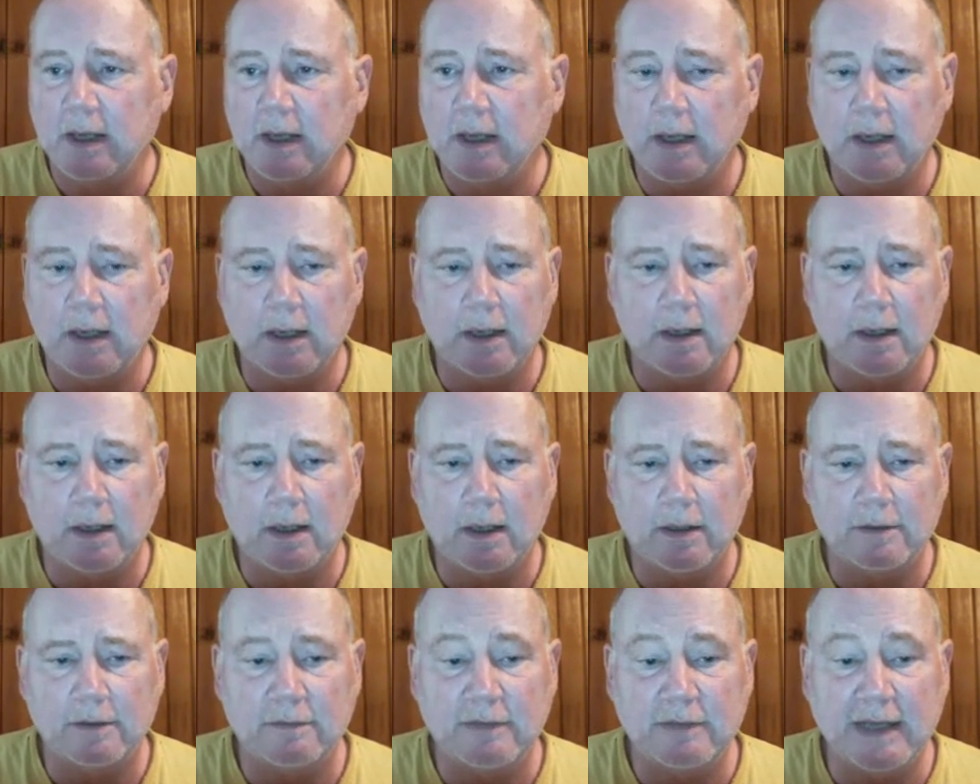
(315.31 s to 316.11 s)

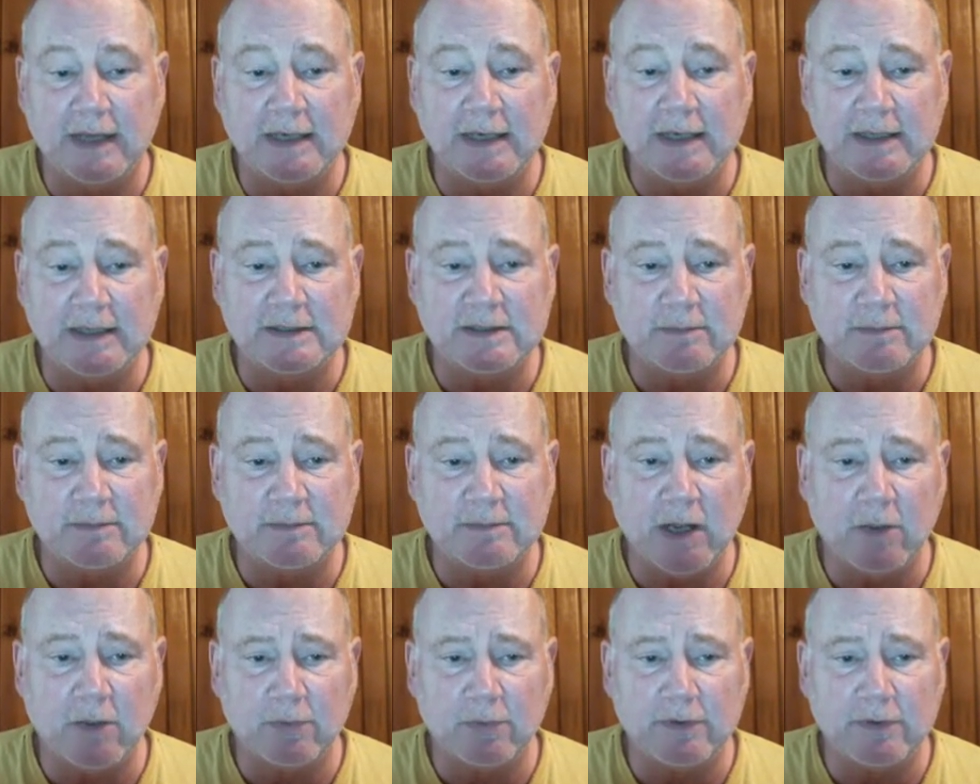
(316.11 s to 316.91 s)
They need some
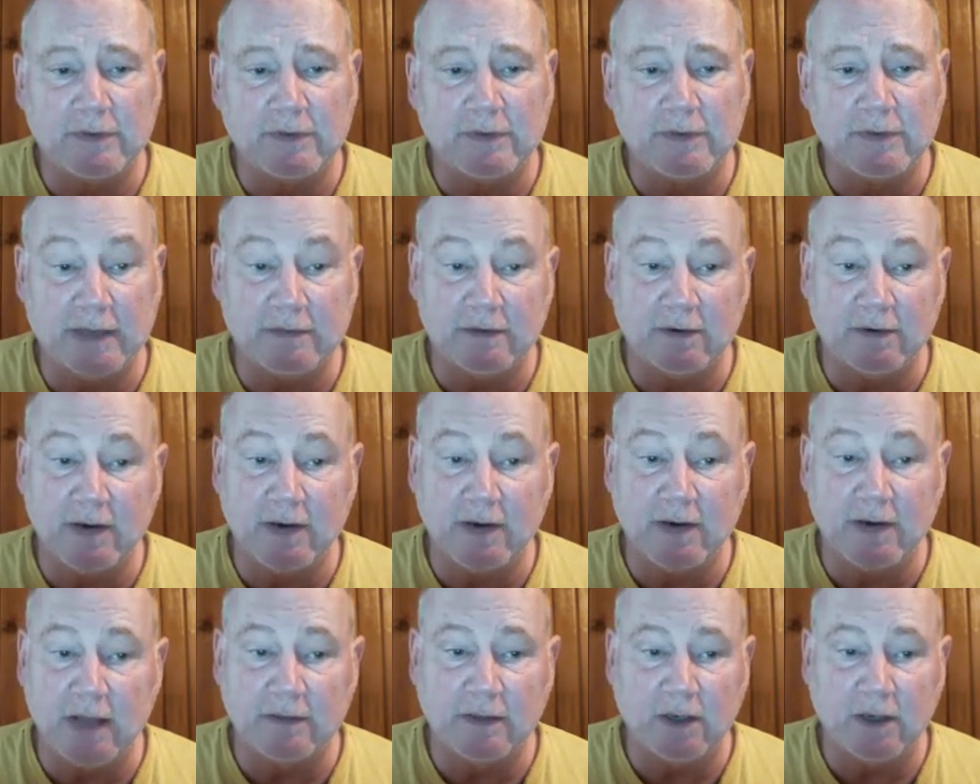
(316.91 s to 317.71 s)
help with that. They're
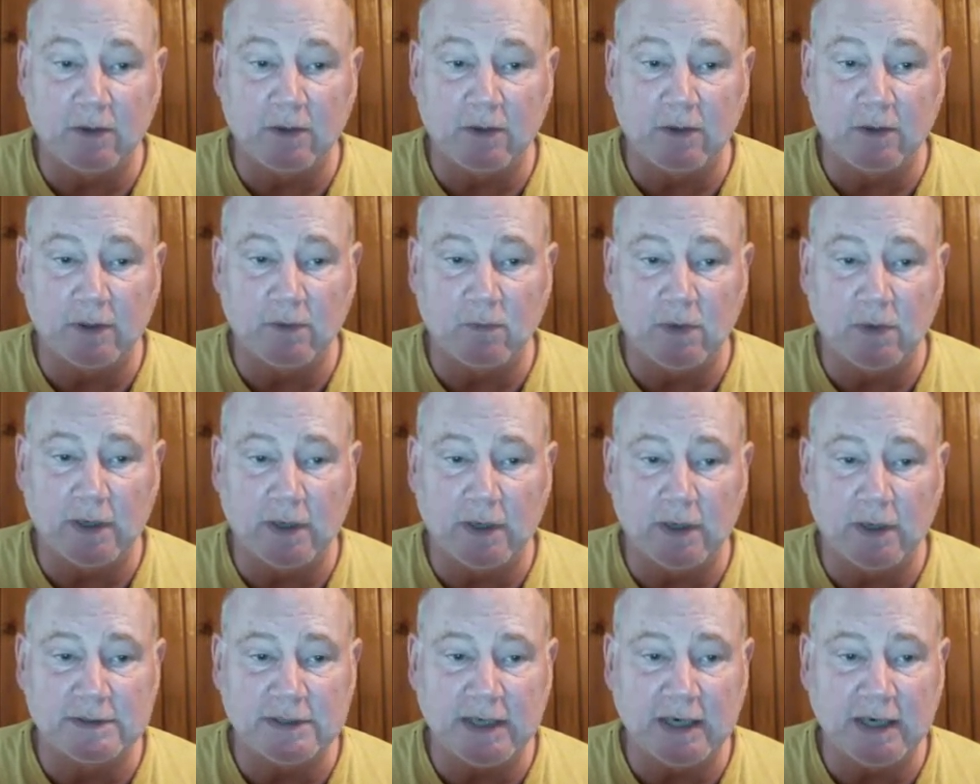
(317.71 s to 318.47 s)
not the only ones.